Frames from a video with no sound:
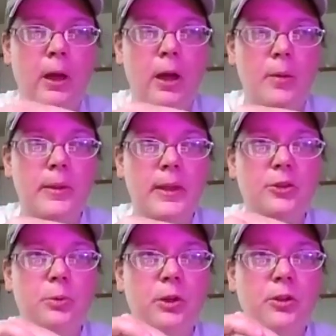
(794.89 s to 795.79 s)
And
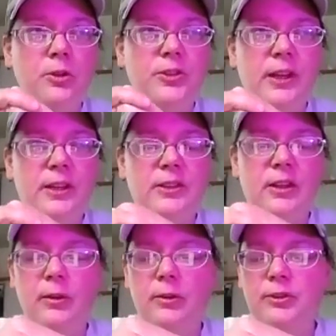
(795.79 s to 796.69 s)
that's one of those things
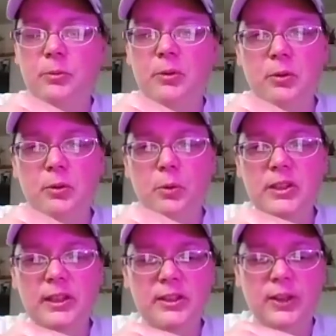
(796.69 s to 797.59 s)
that if some of you
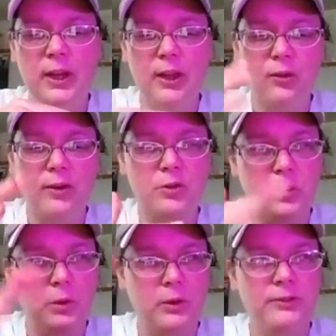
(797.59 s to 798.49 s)
want to get together
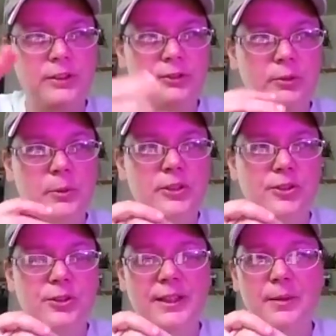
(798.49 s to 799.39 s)
after we're lifted from this
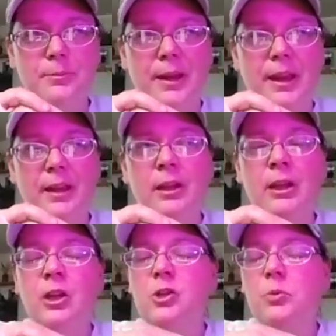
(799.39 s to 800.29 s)
30-day ban,
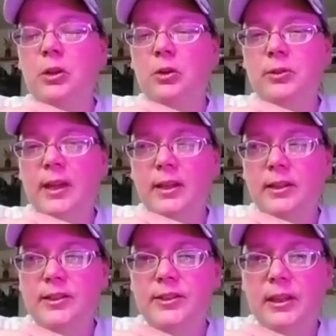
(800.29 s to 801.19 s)
you want to go
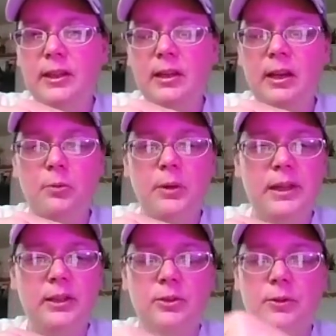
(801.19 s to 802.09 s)
down and see,
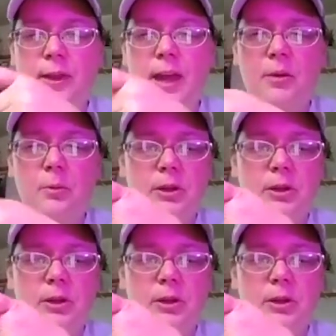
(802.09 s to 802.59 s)
we can do that.